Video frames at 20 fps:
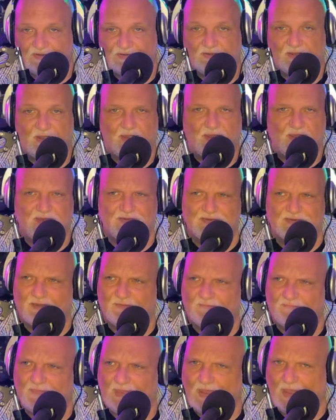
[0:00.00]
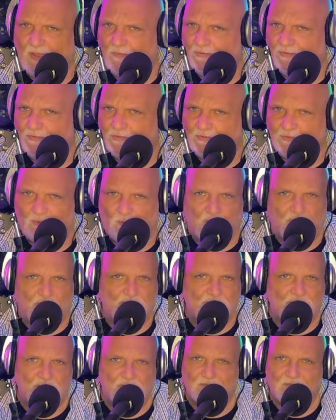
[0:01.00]
that has an
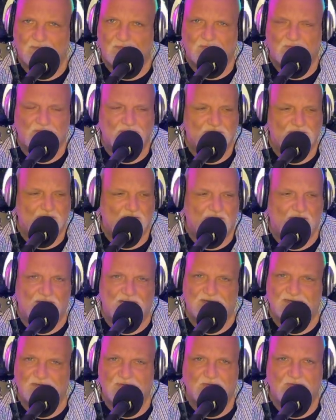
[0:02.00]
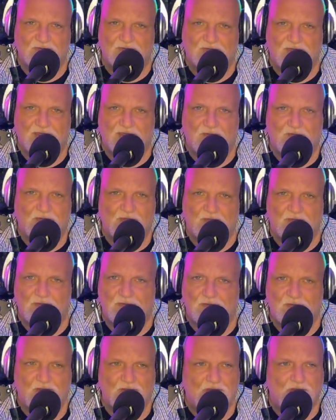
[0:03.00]
outdoor concert area,
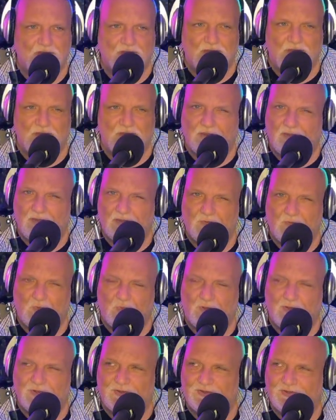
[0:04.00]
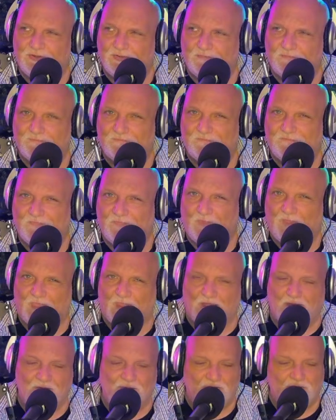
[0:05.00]
which I
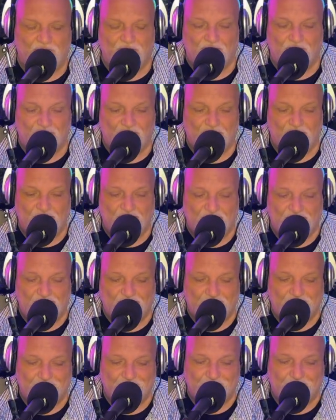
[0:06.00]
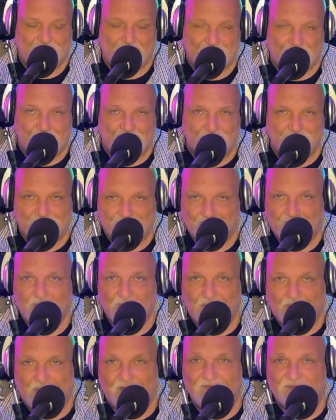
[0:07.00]
don't know.
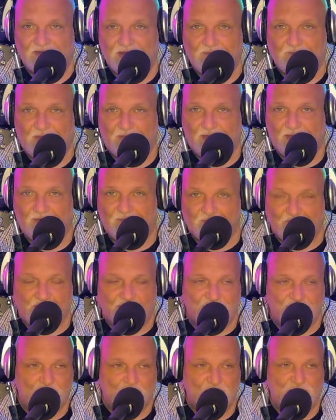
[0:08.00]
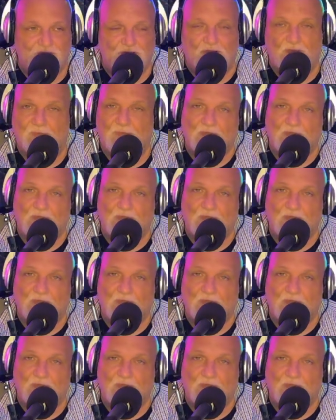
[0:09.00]
I've seen my viewership.